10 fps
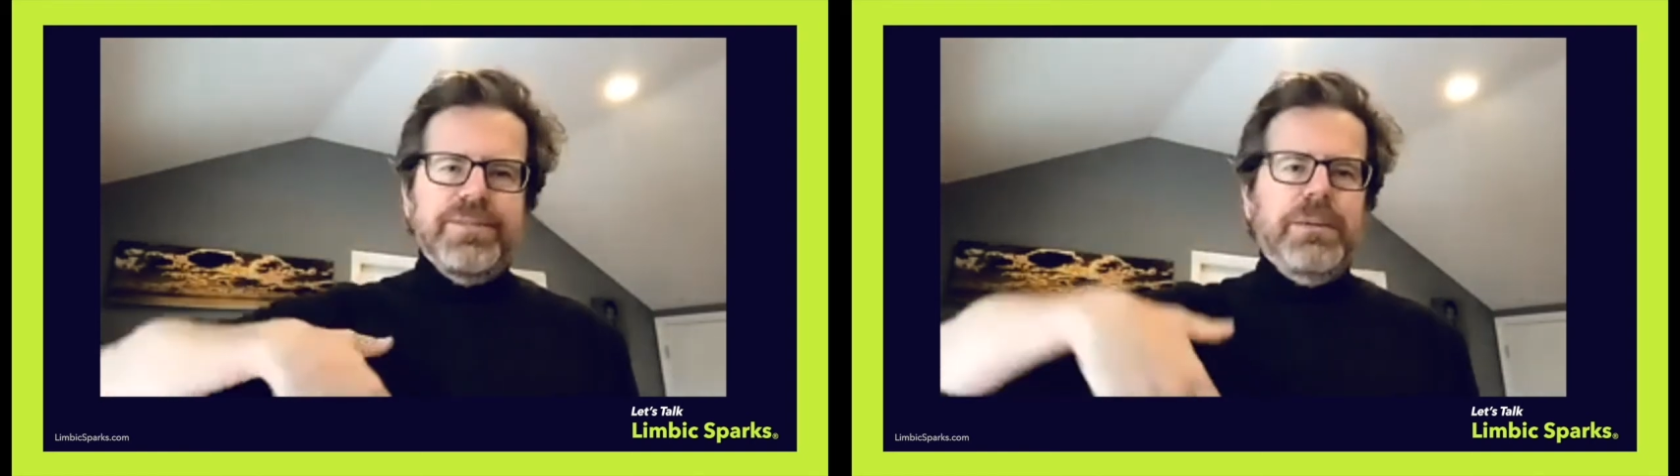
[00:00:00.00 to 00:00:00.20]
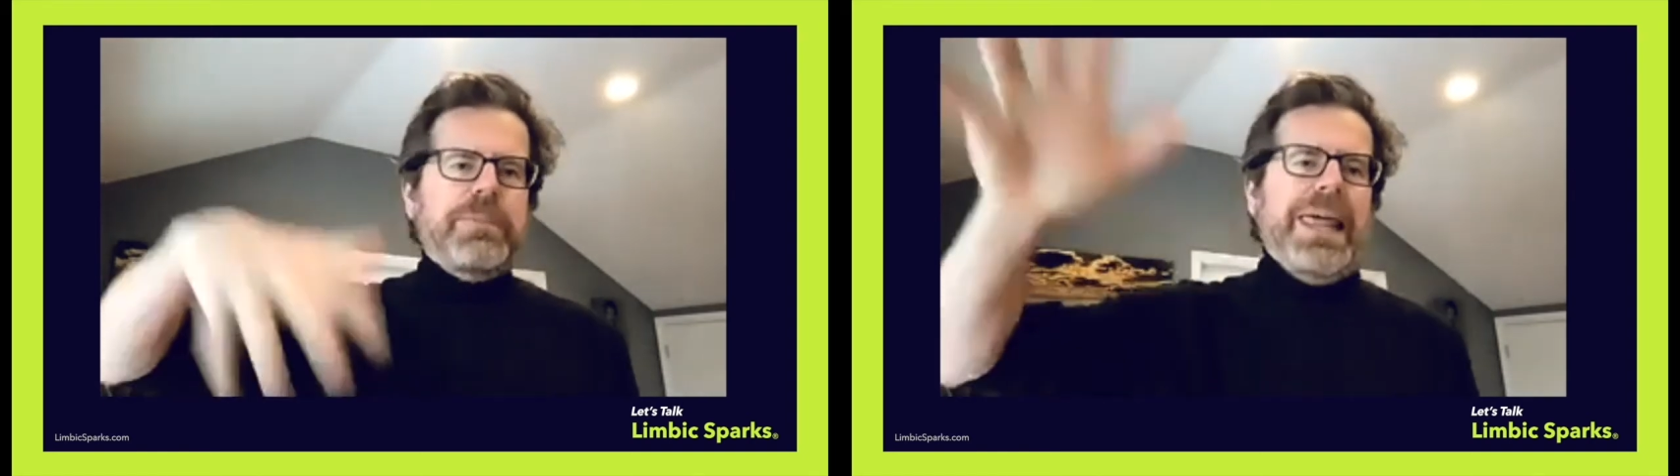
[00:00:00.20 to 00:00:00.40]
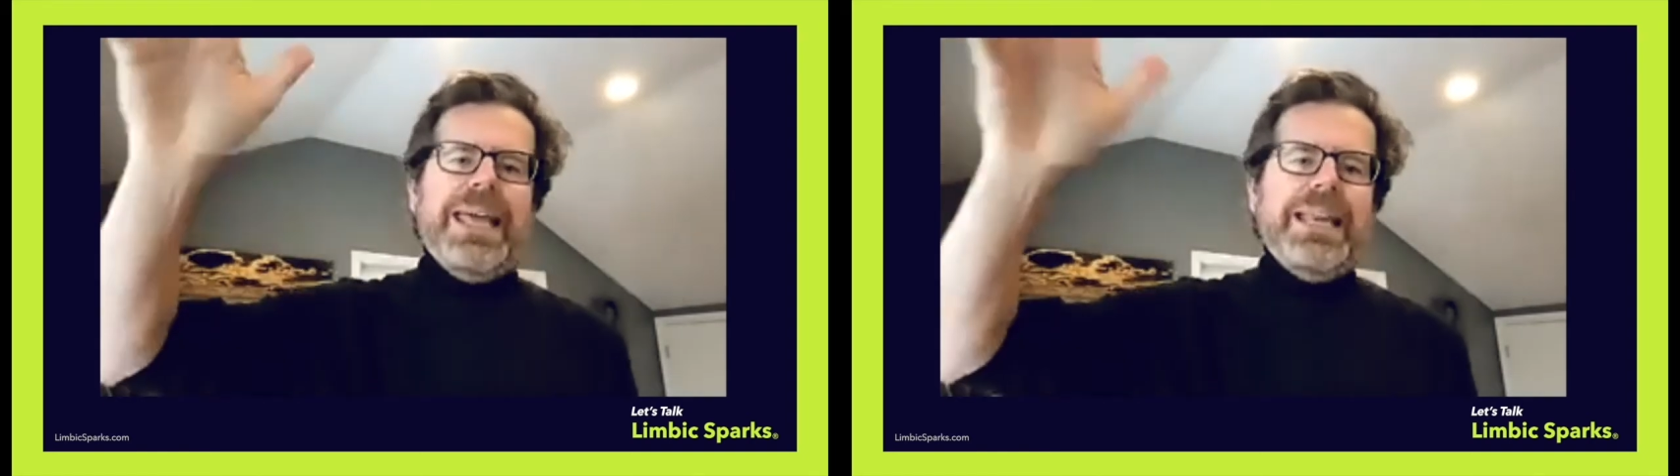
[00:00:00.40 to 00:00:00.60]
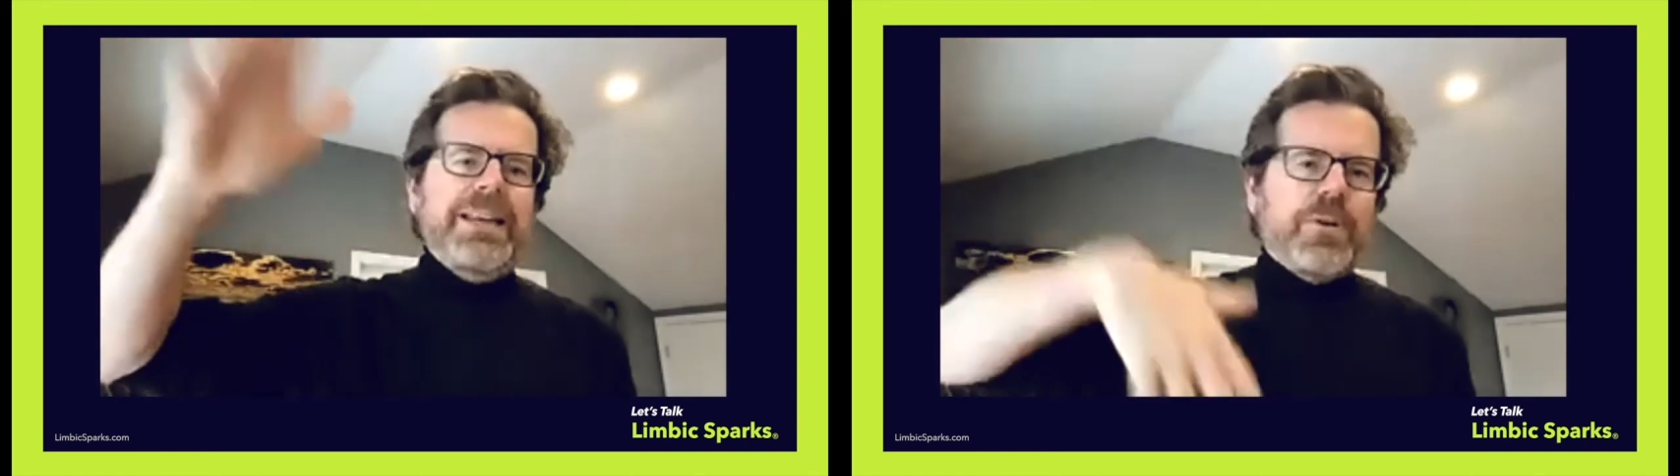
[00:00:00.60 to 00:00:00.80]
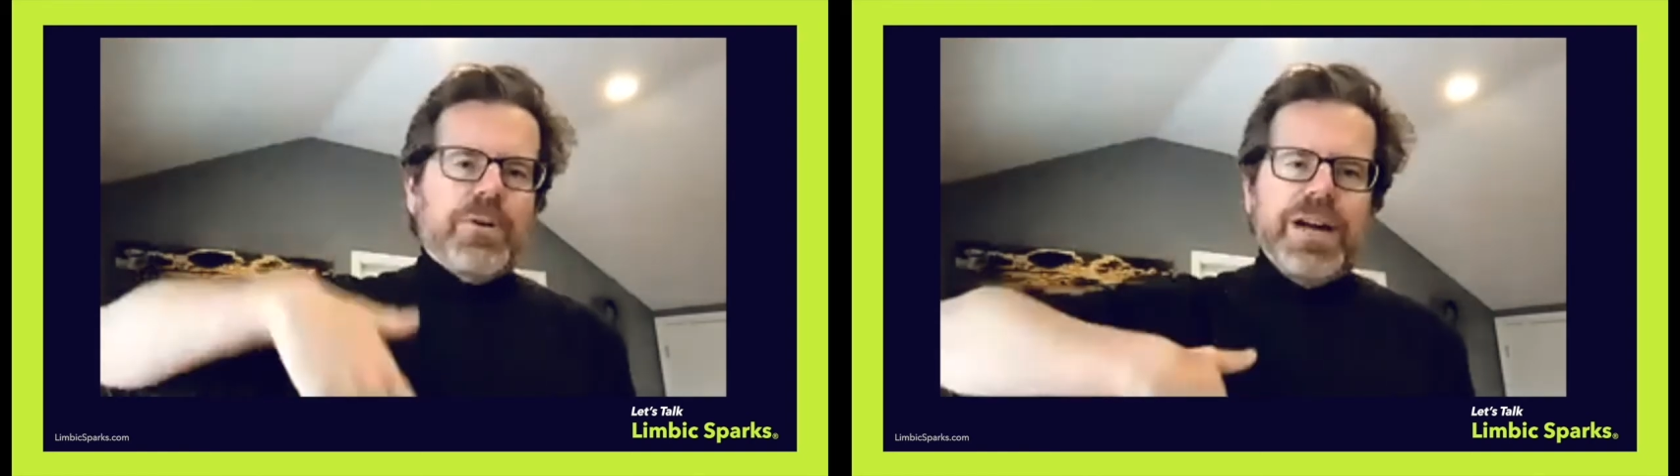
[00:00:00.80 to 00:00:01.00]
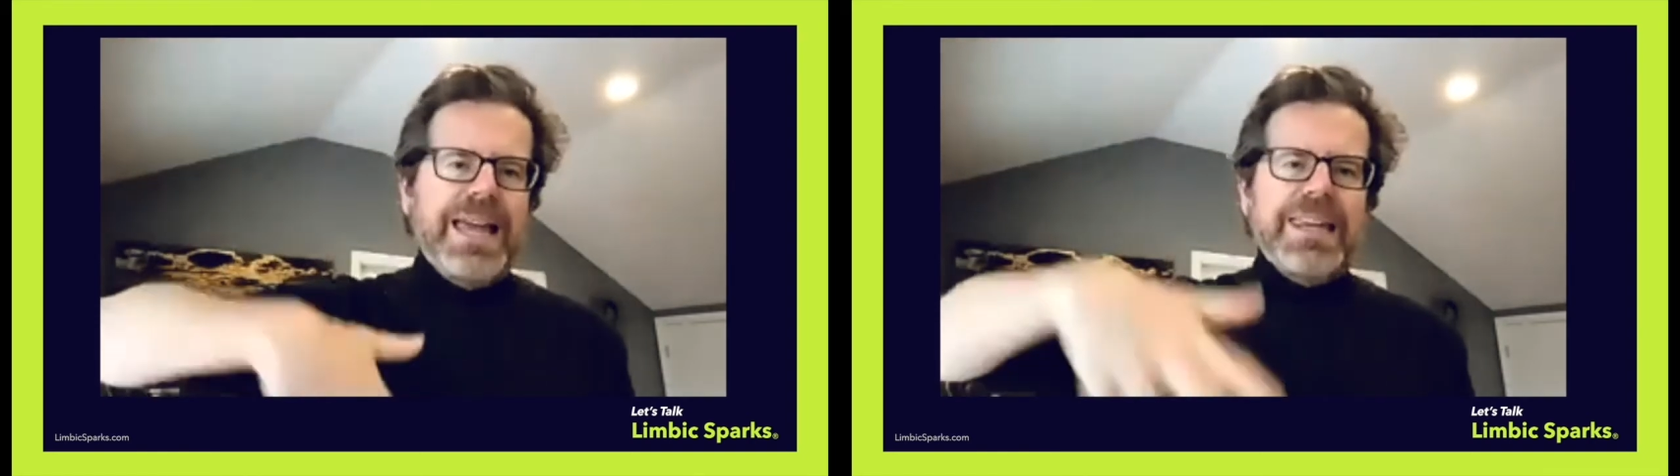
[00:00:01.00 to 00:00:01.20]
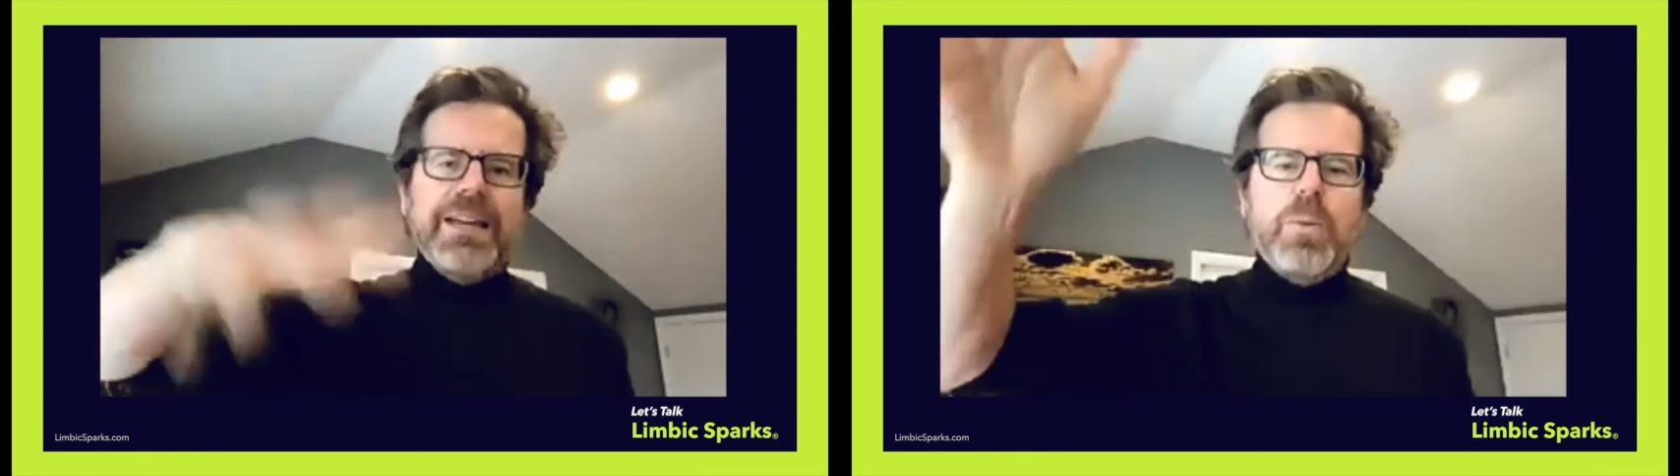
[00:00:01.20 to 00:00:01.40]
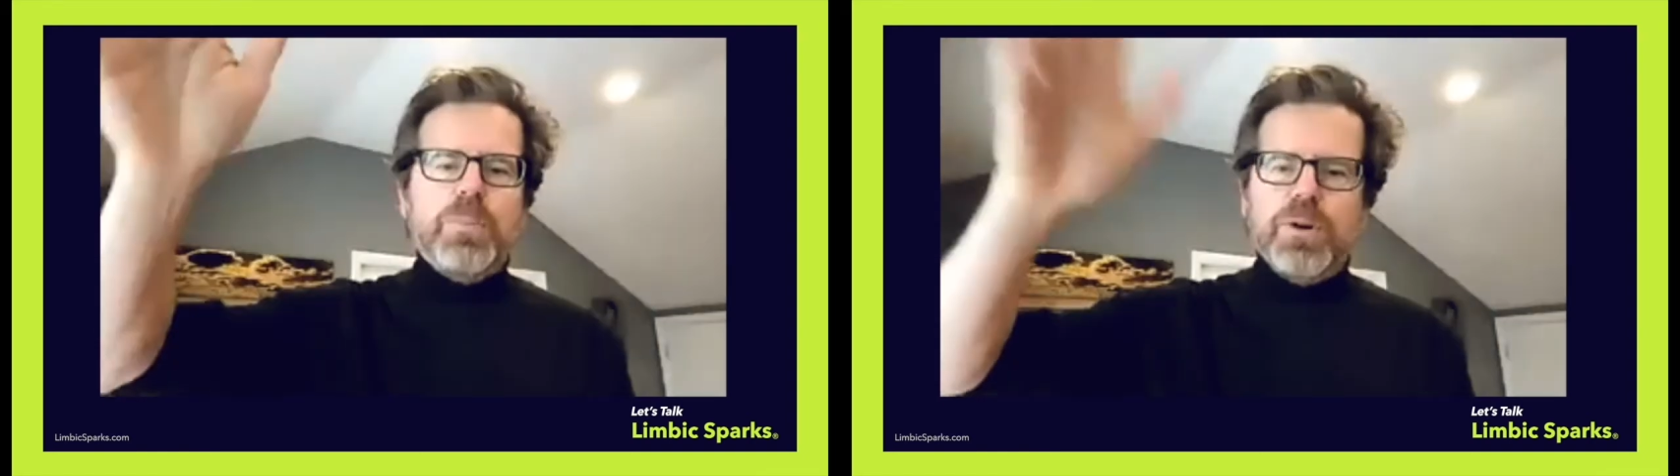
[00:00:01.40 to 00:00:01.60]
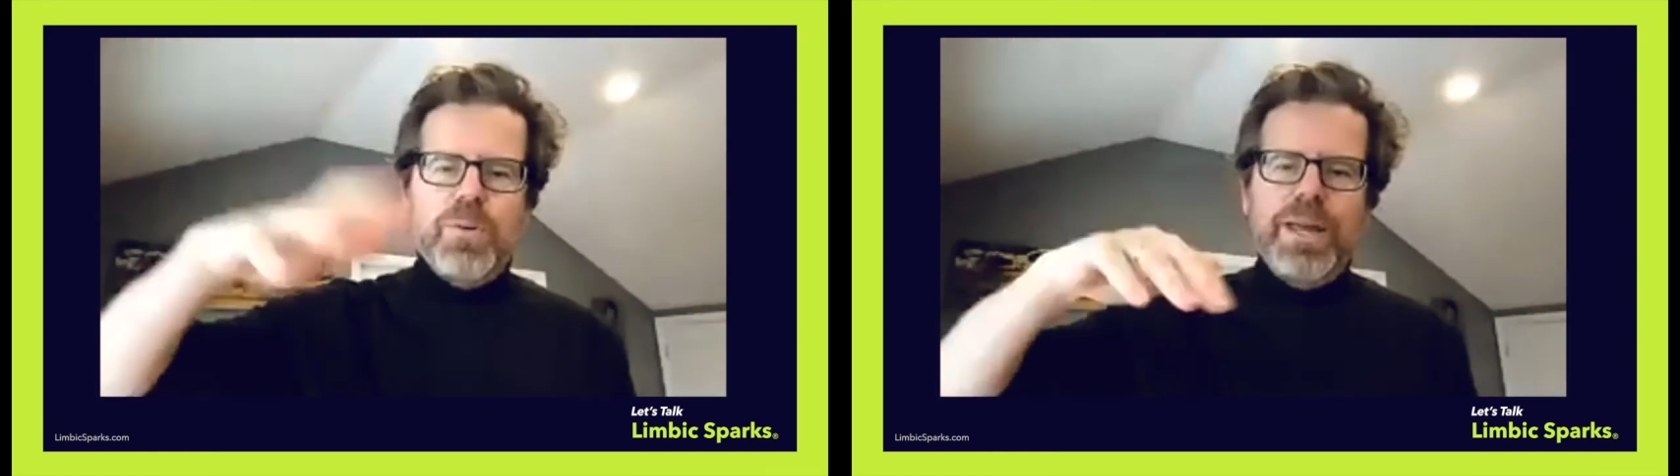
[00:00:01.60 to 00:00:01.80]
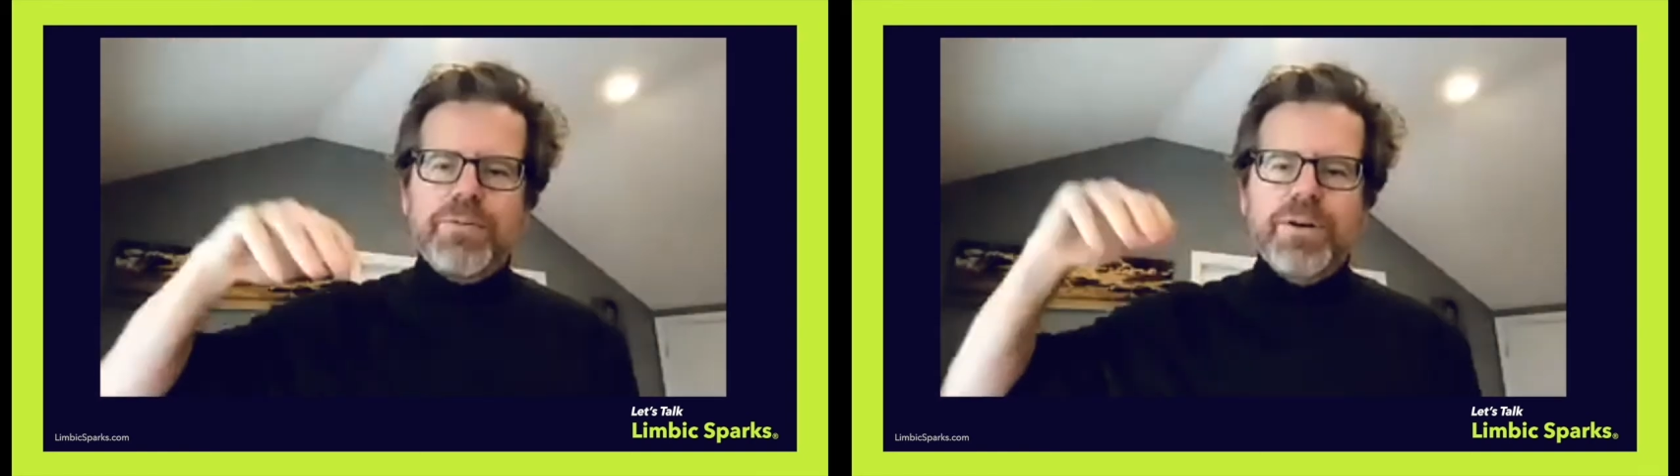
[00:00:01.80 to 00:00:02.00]
a plane or a helicopter or
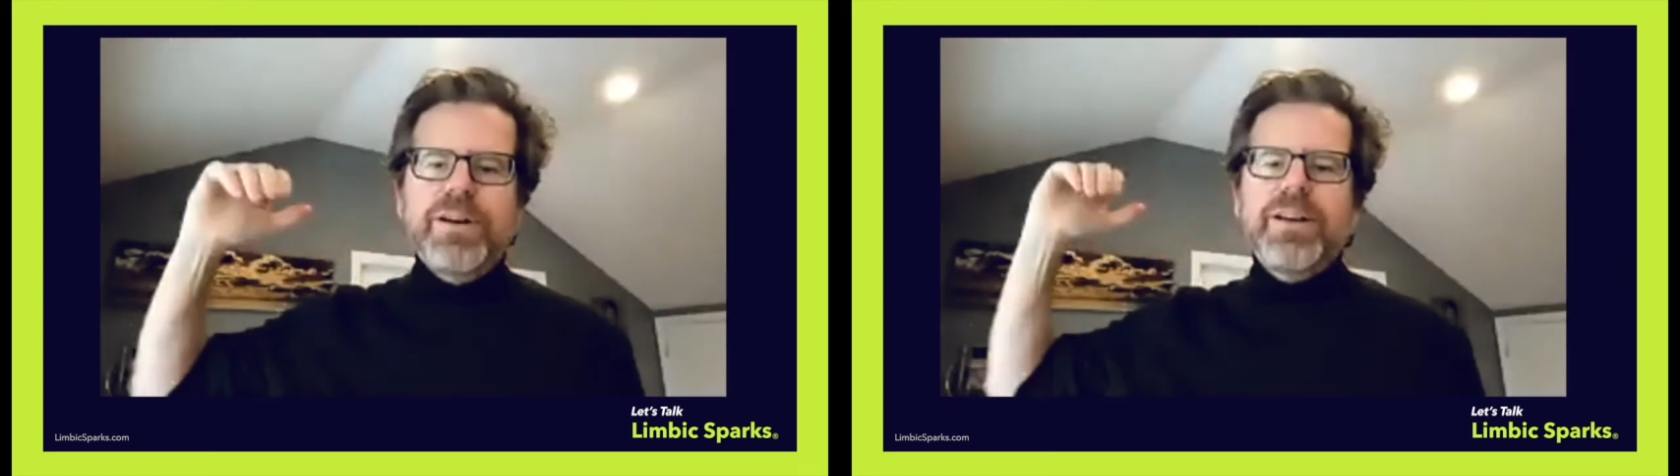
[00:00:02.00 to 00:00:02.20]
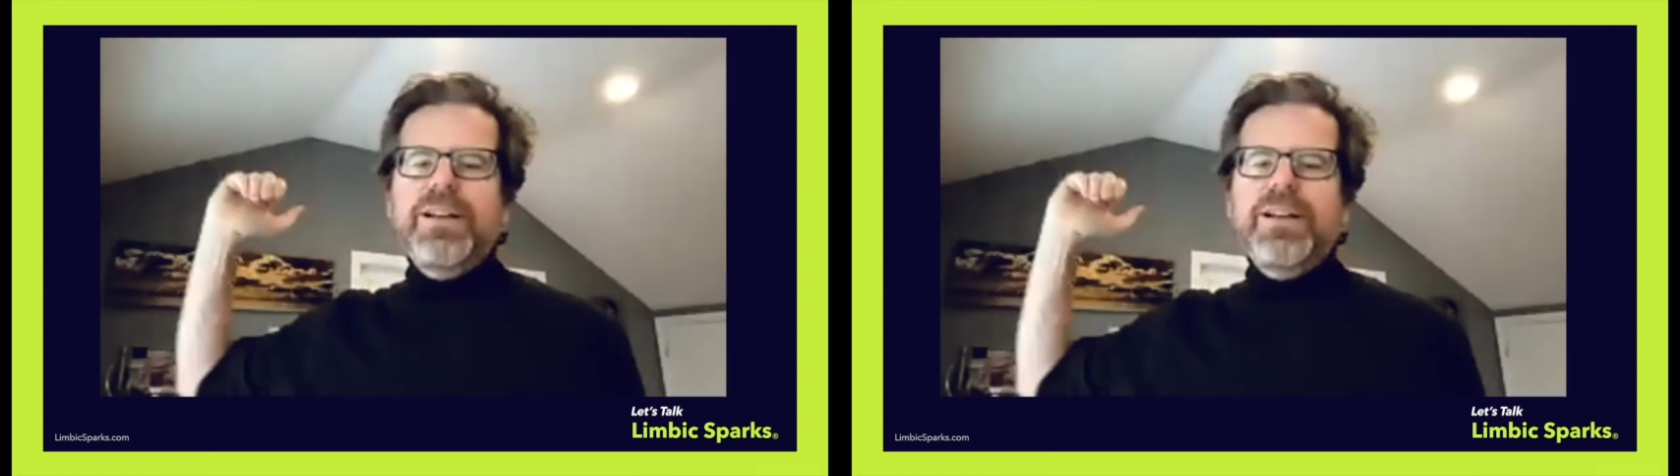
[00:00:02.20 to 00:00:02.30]
whatever